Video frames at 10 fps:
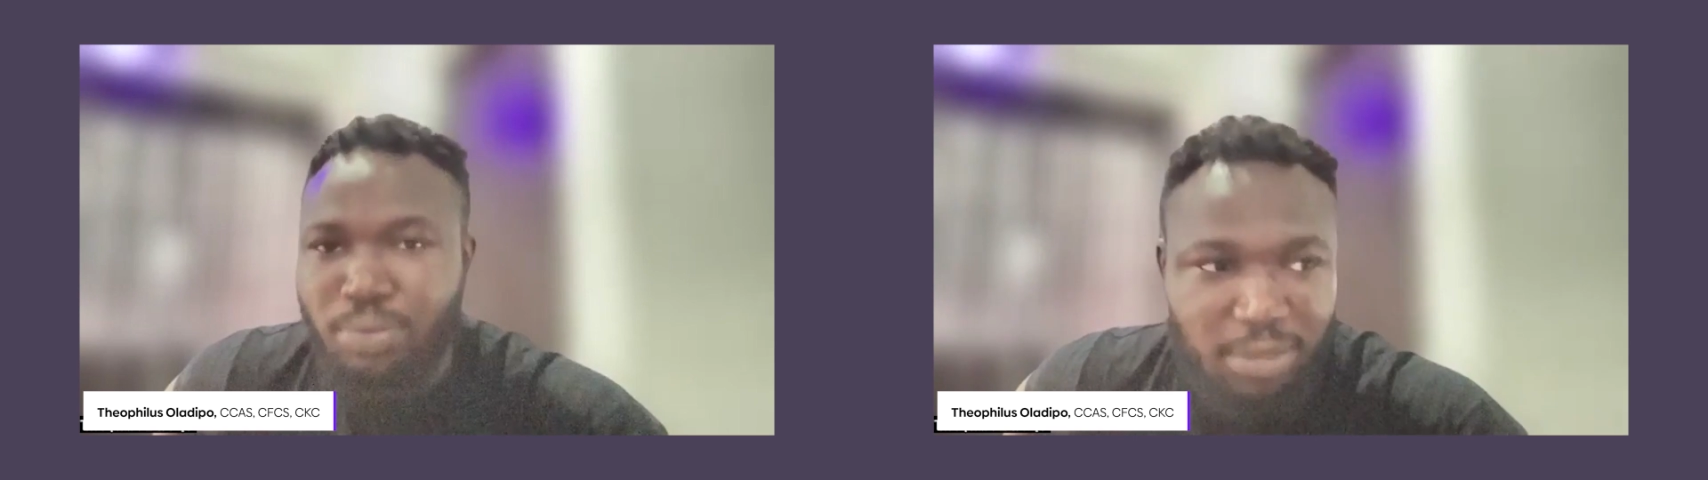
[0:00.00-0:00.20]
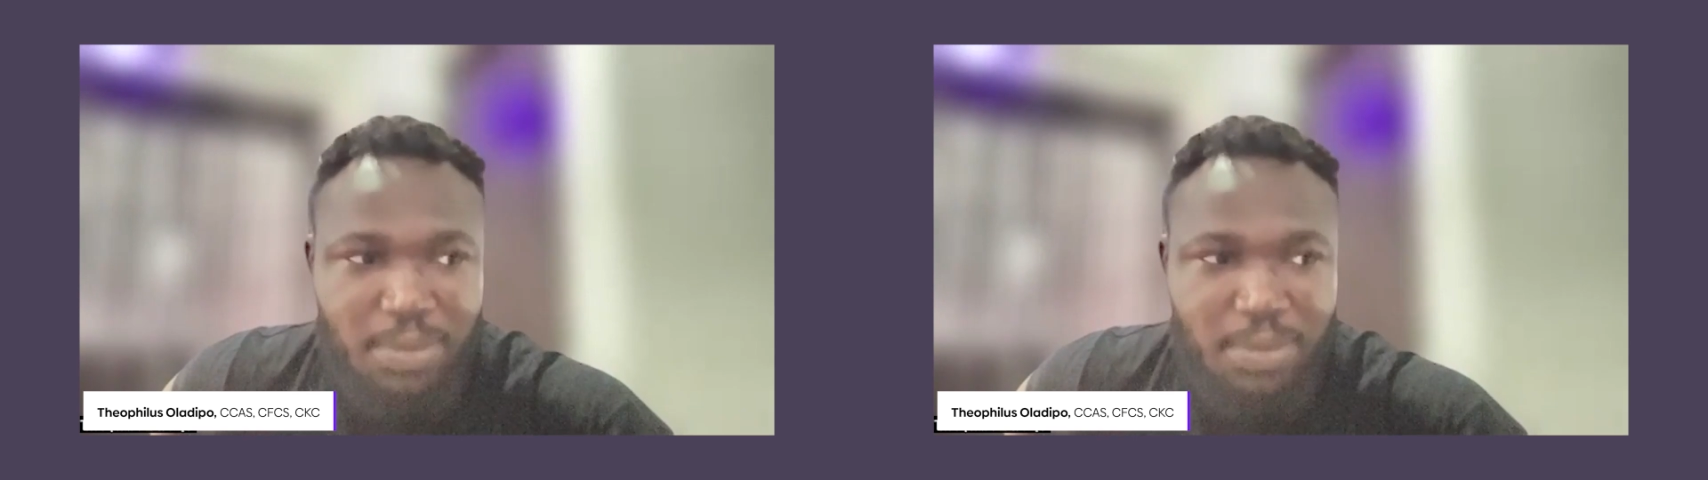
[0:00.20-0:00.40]

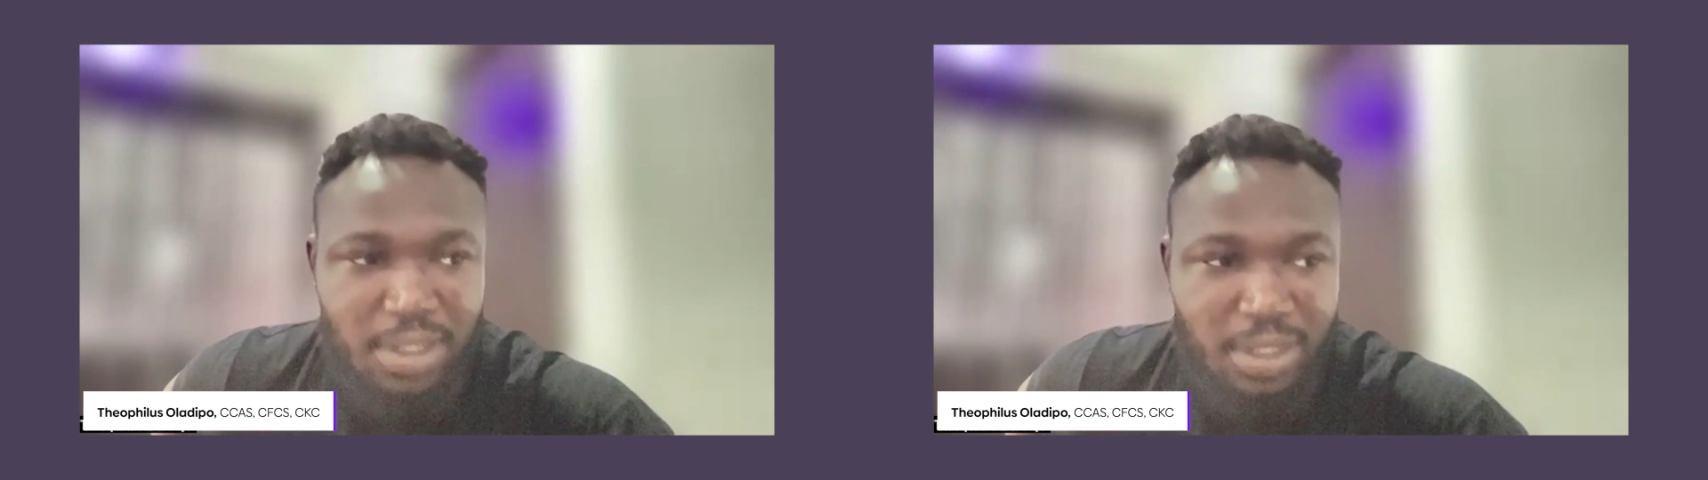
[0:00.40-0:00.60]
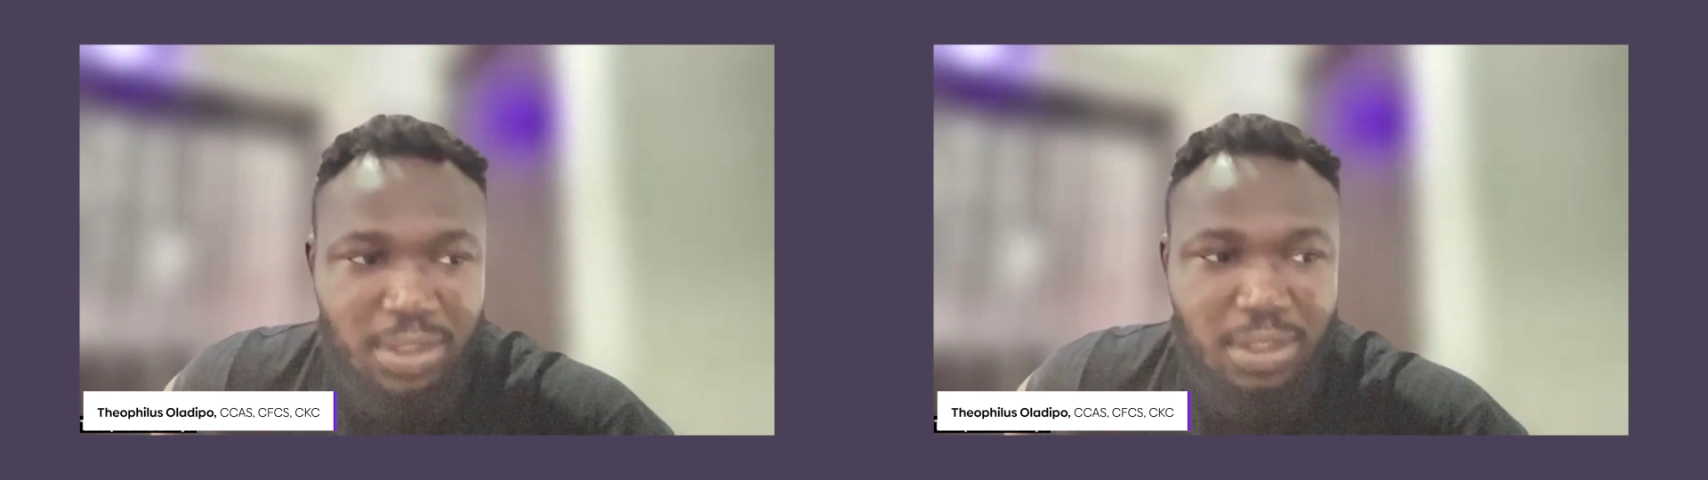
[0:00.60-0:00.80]
I'm
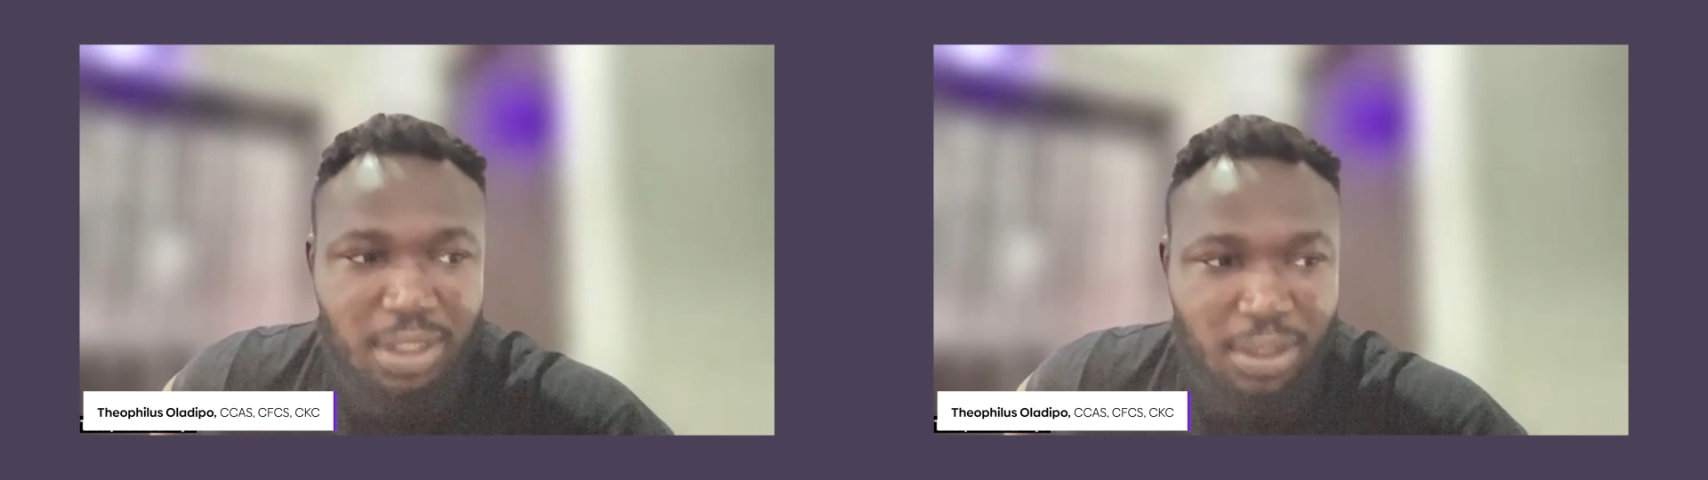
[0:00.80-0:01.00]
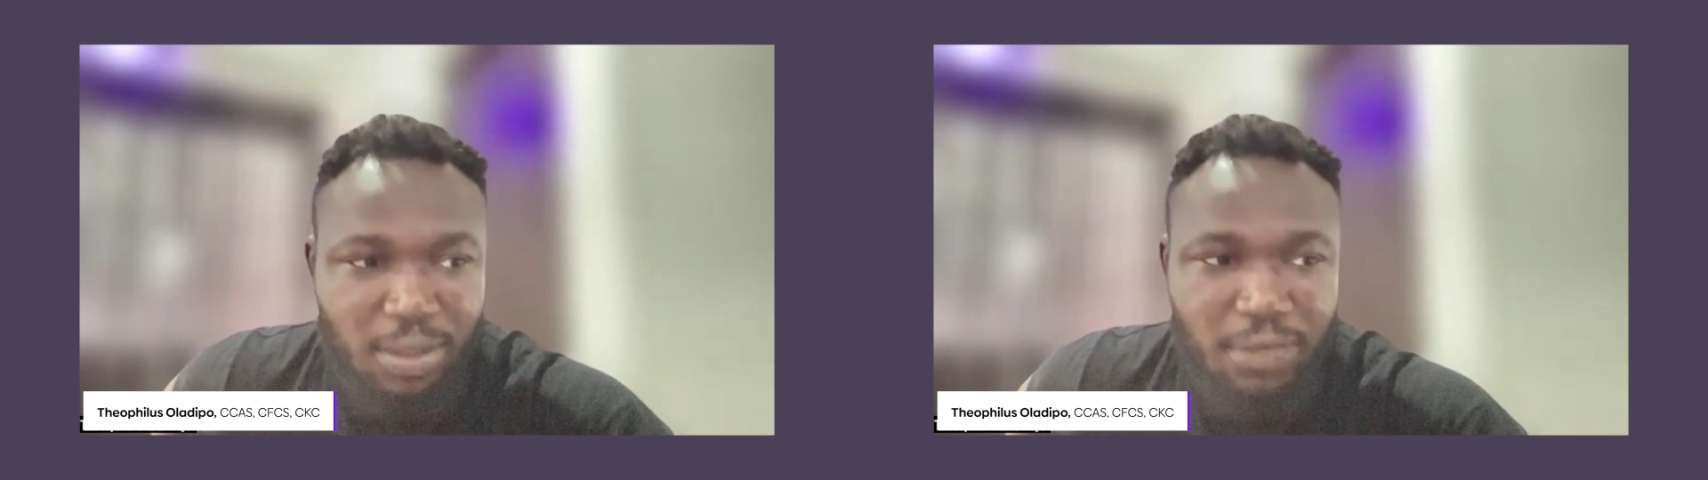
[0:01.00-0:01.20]
seeing a
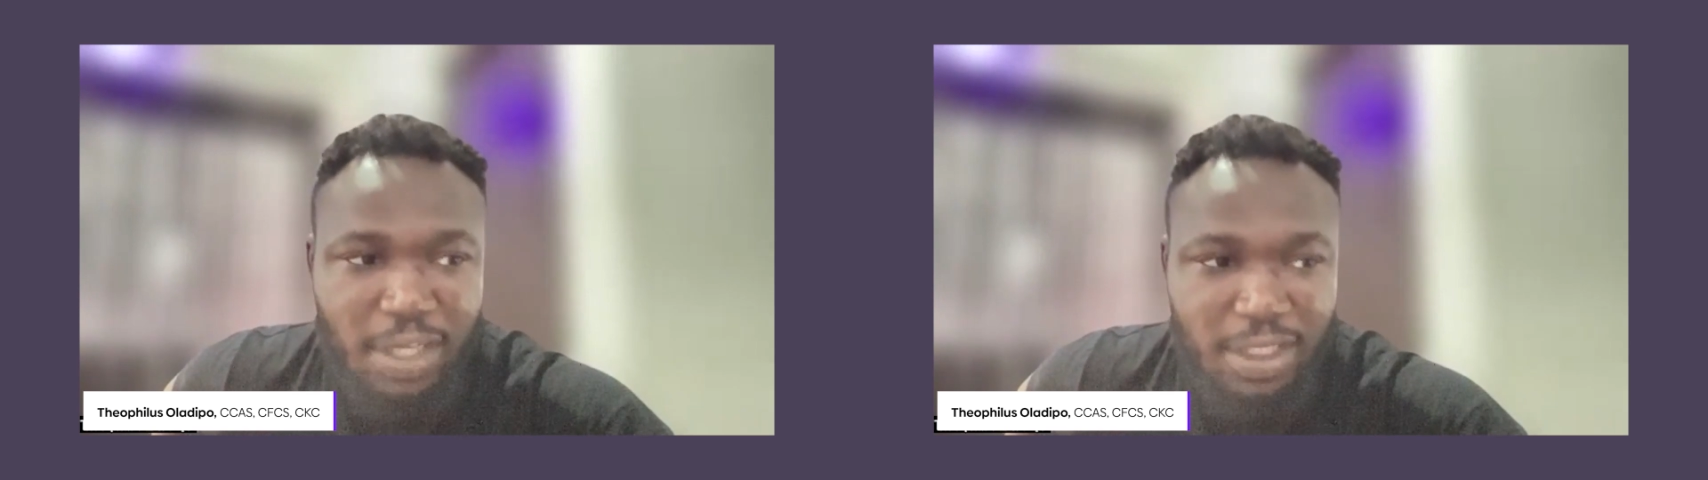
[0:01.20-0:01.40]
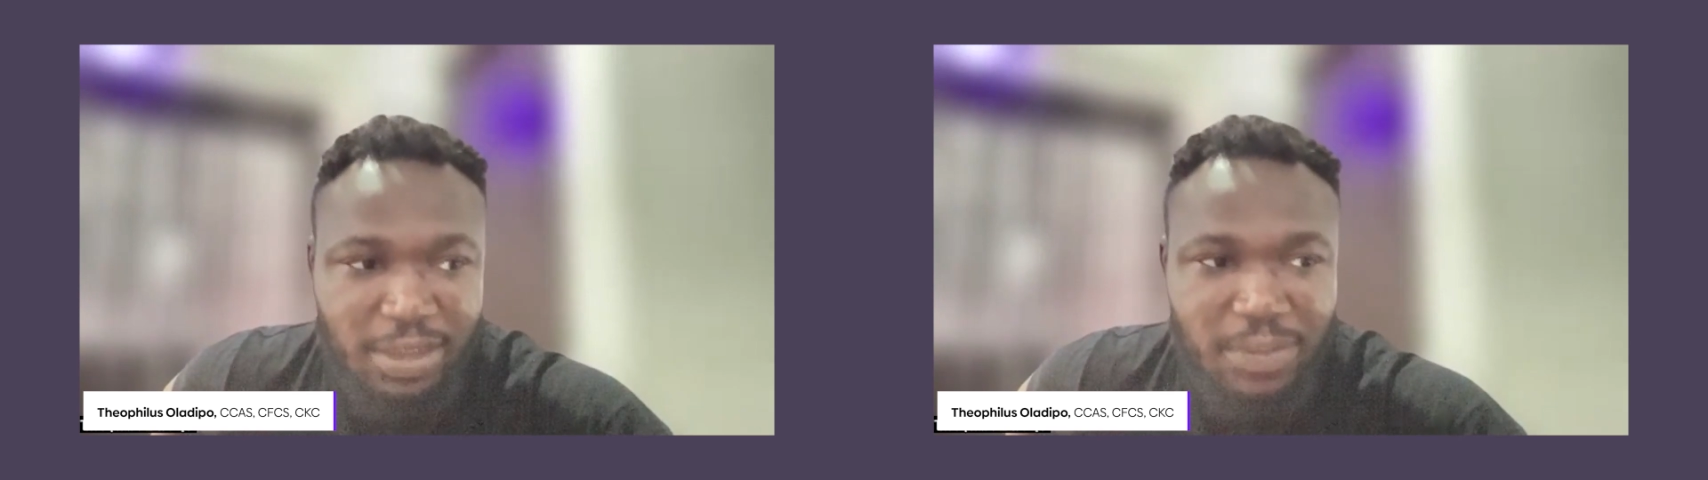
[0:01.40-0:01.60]
lot of
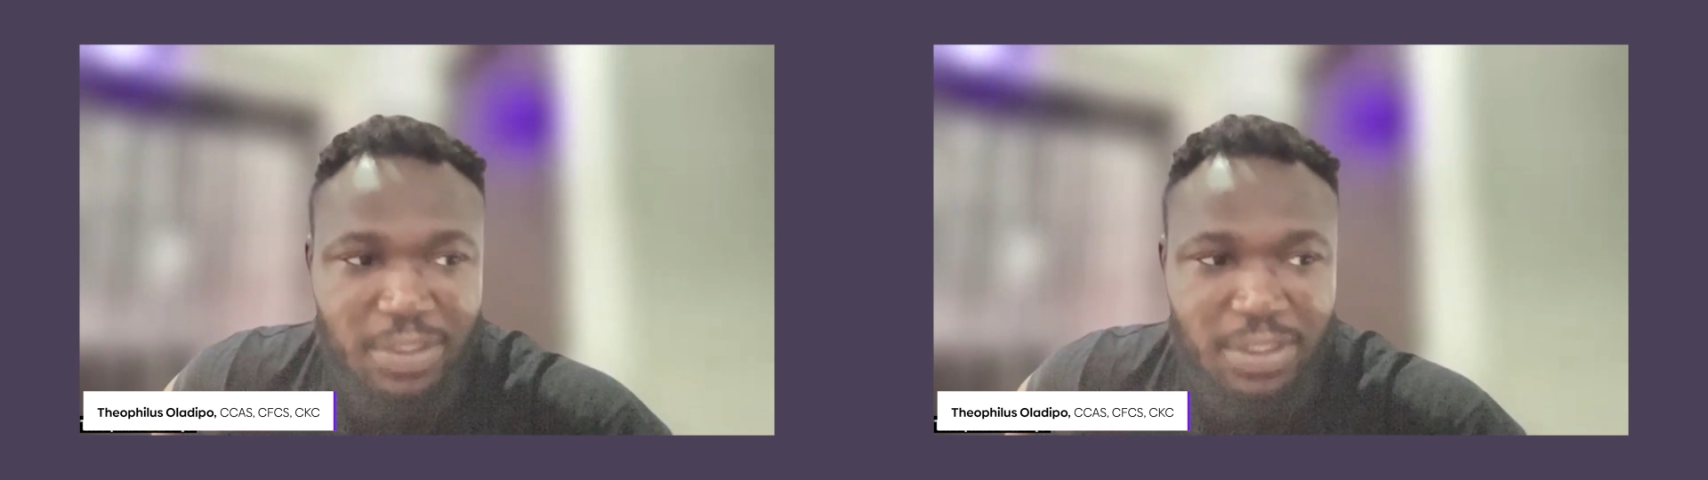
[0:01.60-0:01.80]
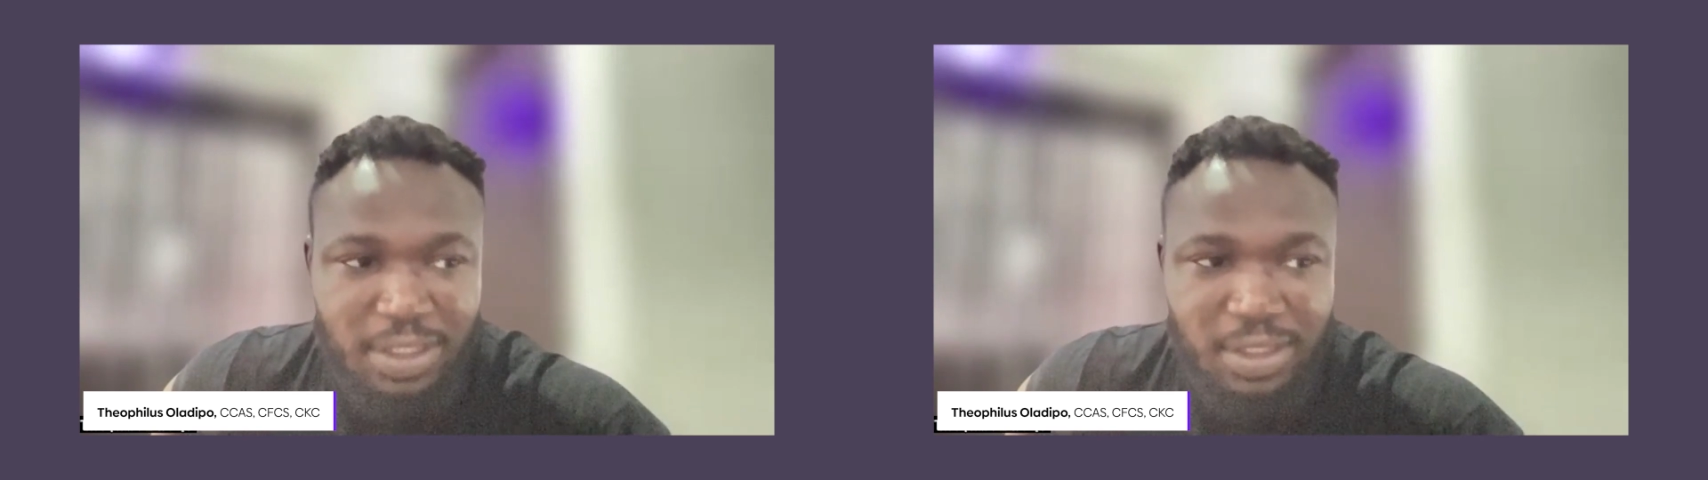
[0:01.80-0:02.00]

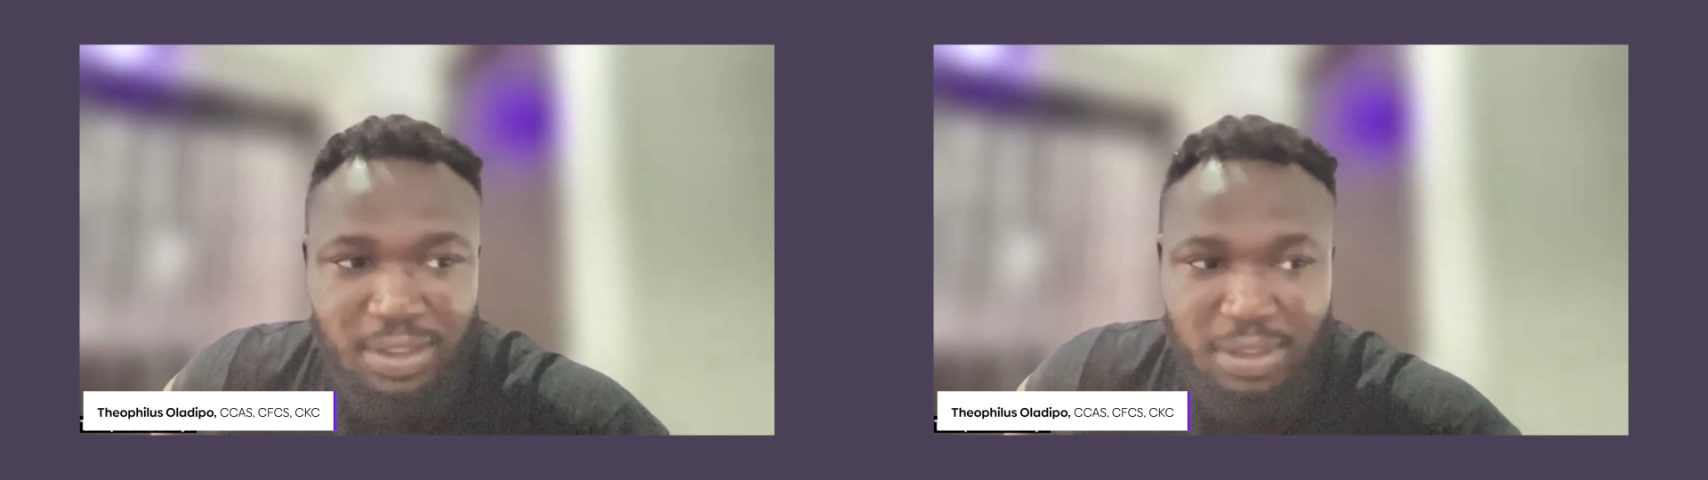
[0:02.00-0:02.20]
activity in the